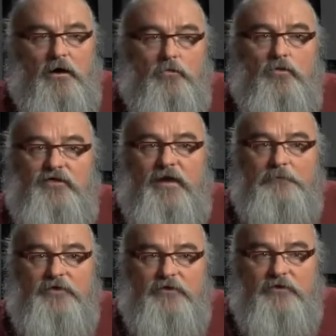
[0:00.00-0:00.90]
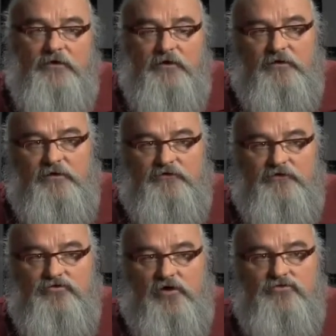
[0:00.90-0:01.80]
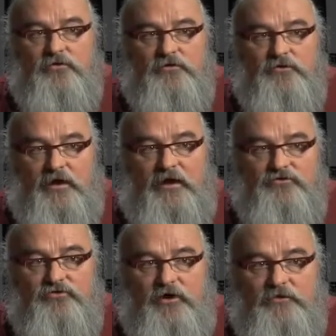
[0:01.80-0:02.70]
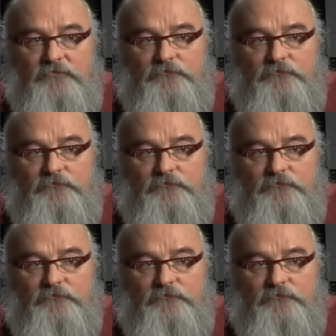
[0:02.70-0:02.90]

would that be a suggestion to agitate?